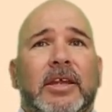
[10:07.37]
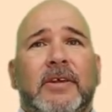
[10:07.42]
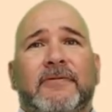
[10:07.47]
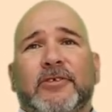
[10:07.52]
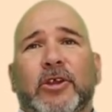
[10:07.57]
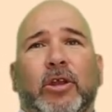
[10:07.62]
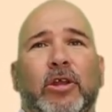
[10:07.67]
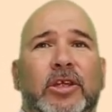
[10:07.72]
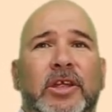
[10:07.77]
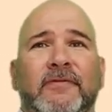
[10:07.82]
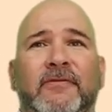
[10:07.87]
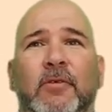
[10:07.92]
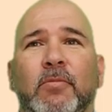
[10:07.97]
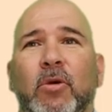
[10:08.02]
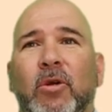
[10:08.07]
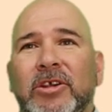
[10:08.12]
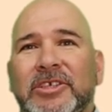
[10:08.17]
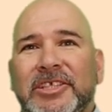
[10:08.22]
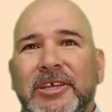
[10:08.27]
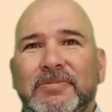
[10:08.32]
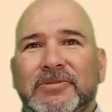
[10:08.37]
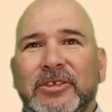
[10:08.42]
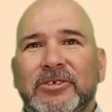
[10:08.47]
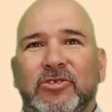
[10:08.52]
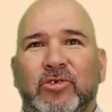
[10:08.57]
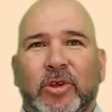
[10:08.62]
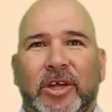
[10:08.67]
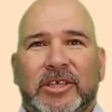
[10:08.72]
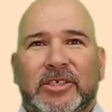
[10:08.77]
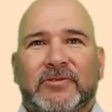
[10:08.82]
If you're looking for more tips
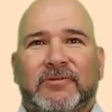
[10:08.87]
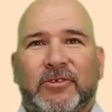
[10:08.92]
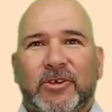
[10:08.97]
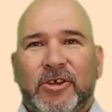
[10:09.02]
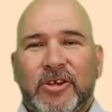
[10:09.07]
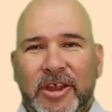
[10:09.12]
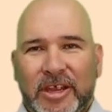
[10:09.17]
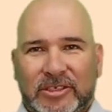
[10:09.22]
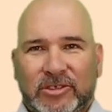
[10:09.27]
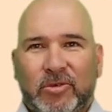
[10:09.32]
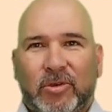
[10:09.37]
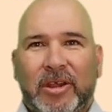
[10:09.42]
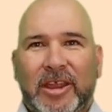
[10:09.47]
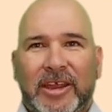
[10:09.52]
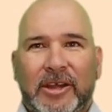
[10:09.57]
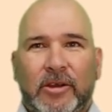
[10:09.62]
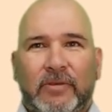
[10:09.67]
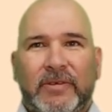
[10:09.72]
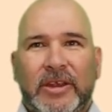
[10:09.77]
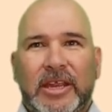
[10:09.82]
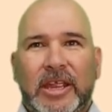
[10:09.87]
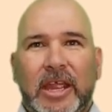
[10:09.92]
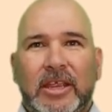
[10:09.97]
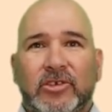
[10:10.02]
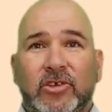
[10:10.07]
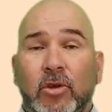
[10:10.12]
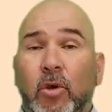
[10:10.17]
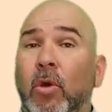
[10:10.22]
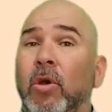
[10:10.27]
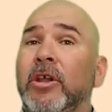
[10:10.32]
and tricks for your next Orlando
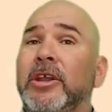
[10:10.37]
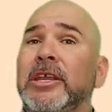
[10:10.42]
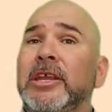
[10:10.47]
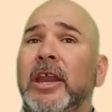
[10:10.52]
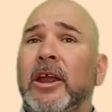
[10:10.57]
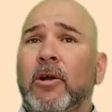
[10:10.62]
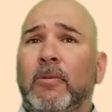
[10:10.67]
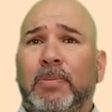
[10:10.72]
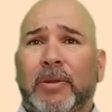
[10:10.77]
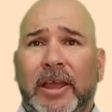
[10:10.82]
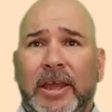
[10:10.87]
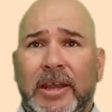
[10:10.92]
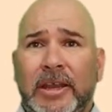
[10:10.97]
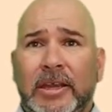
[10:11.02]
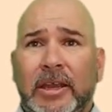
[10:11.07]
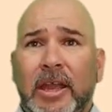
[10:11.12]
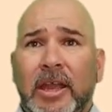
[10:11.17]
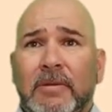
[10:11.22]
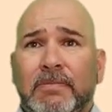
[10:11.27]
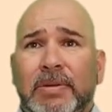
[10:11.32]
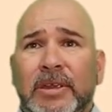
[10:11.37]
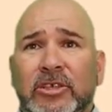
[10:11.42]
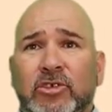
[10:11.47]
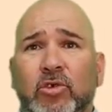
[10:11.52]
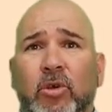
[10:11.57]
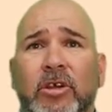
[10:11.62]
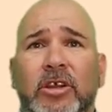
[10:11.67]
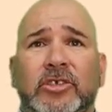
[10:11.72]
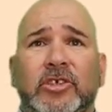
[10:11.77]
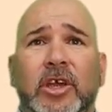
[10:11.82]
vacation or need help planning, be
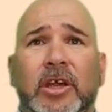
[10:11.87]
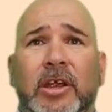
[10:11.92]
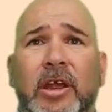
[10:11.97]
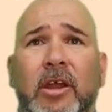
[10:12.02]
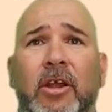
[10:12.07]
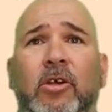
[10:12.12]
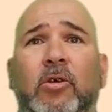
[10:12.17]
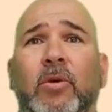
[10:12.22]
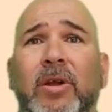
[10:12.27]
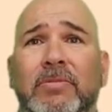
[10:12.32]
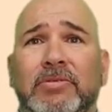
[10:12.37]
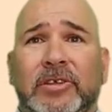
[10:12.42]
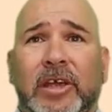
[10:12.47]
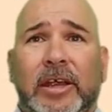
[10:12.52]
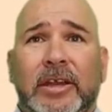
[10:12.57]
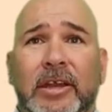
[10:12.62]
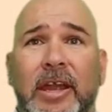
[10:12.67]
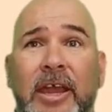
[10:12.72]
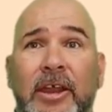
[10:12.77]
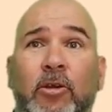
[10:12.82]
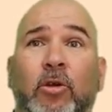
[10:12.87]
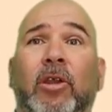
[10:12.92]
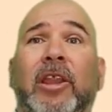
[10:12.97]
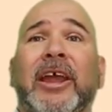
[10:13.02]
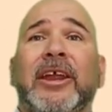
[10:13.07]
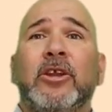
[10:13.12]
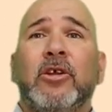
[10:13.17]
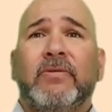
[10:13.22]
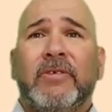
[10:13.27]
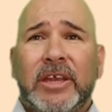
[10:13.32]
sure to check out our website at
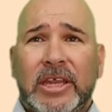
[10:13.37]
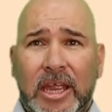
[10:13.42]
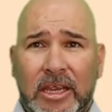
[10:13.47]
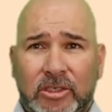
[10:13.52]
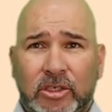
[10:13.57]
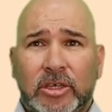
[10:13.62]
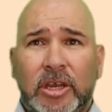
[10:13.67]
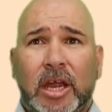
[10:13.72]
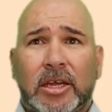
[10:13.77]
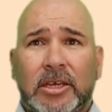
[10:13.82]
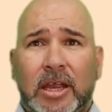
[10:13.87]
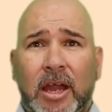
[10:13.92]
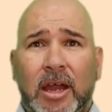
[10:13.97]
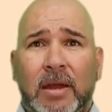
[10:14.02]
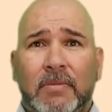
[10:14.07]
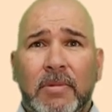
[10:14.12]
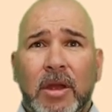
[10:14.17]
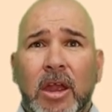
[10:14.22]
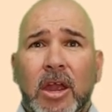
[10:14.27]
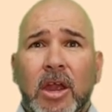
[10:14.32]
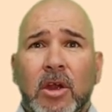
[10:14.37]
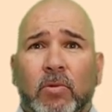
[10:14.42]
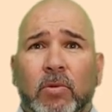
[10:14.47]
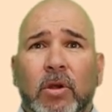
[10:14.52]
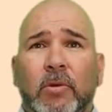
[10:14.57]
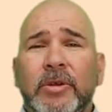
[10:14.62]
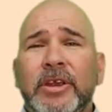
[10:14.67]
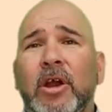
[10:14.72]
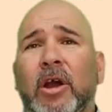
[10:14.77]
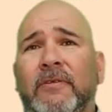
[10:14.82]
OrlandoVacation.com,
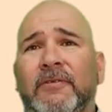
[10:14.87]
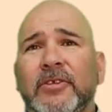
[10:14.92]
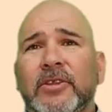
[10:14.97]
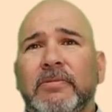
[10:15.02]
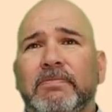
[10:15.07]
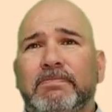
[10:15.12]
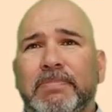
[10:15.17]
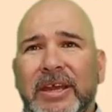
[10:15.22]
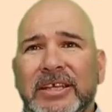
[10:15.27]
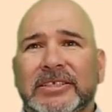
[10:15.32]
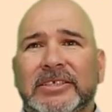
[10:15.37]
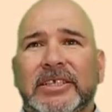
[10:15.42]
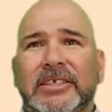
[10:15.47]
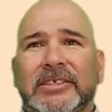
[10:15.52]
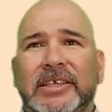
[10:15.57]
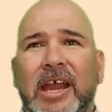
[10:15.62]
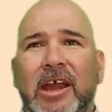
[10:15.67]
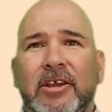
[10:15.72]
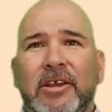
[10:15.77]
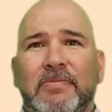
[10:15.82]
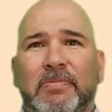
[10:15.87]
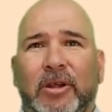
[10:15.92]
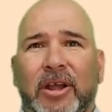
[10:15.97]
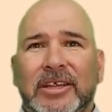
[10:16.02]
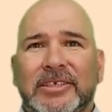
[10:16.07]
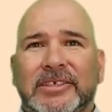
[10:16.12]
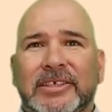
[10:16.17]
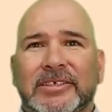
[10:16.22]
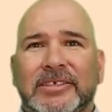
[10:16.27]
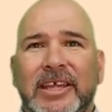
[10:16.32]
where we offer the best discounted
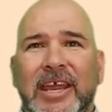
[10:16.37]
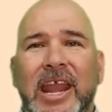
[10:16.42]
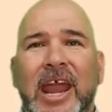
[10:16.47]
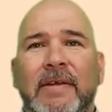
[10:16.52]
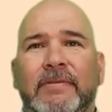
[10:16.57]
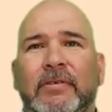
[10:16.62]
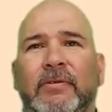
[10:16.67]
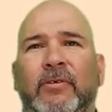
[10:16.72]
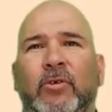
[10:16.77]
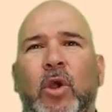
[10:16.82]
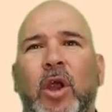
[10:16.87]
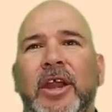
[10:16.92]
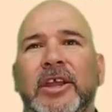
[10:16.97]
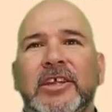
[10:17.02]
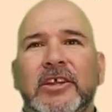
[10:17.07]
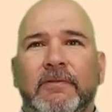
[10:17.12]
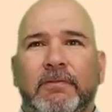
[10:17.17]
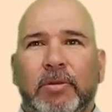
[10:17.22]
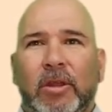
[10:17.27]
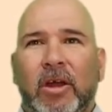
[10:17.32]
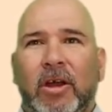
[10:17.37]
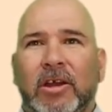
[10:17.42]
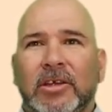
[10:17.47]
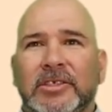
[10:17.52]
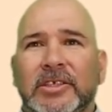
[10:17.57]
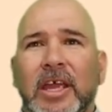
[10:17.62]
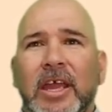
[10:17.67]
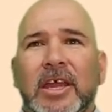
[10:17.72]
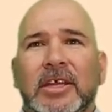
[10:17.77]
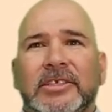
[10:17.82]
prices and have a variety of
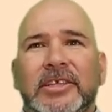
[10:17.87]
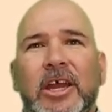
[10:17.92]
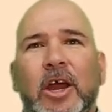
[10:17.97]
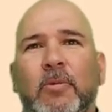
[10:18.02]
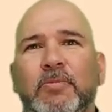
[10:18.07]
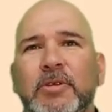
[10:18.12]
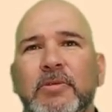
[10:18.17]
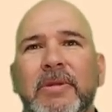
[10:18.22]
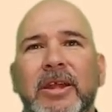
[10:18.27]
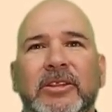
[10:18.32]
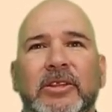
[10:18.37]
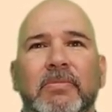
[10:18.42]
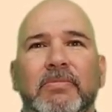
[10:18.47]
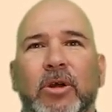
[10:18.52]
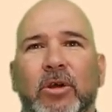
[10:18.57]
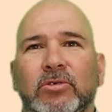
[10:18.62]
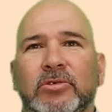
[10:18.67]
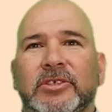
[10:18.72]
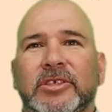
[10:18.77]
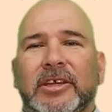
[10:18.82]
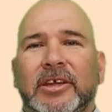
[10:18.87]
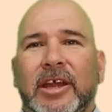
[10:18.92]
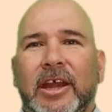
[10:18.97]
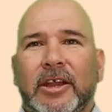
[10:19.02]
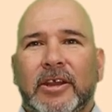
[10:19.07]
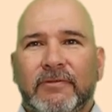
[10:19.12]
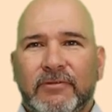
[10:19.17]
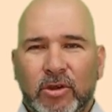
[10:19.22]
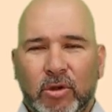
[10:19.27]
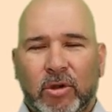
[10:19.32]
blogs to help you make the most
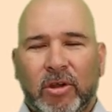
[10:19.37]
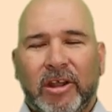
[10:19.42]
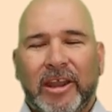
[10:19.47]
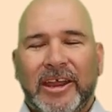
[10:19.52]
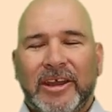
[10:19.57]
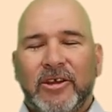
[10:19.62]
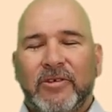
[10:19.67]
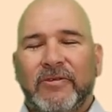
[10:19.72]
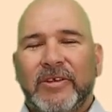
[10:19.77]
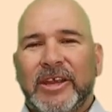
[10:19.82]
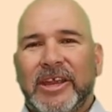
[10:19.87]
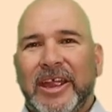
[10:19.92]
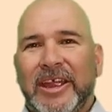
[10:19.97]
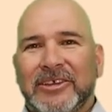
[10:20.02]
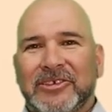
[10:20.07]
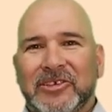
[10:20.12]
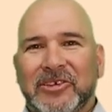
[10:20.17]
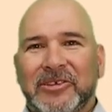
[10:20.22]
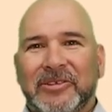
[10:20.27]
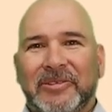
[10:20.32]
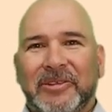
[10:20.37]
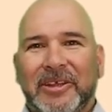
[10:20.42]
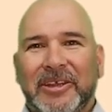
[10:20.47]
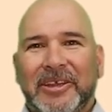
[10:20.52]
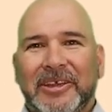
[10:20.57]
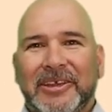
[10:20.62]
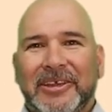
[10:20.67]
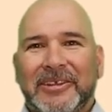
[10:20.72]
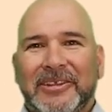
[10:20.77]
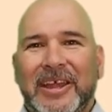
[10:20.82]
out of your Orlando vacation.
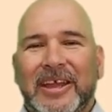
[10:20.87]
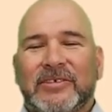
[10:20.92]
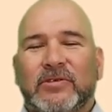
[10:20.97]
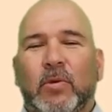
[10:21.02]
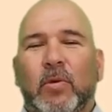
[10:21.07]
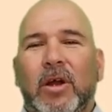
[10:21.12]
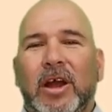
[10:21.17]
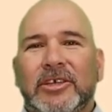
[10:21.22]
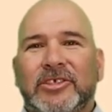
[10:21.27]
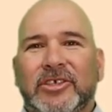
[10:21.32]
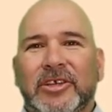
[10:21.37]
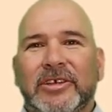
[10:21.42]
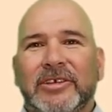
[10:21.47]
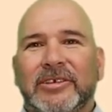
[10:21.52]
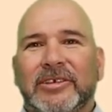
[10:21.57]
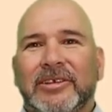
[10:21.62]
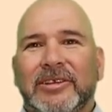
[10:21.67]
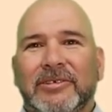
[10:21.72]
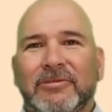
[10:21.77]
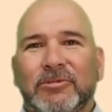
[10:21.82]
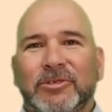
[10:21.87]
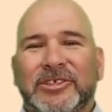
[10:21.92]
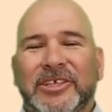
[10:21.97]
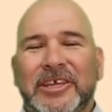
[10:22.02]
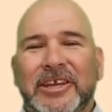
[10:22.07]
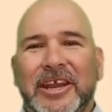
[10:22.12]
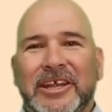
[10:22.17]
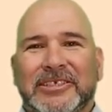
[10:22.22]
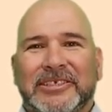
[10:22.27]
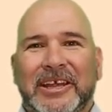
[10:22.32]
Thanks for watching. We'll
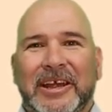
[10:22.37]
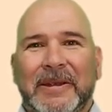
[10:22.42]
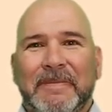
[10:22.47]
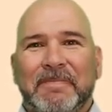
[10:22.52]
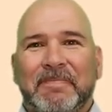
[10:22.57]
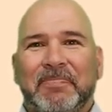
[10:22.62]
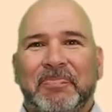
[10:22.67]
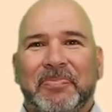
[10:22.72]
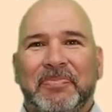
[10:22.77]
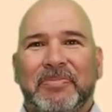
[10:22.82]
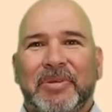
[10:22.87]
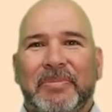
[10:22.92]
see you next time.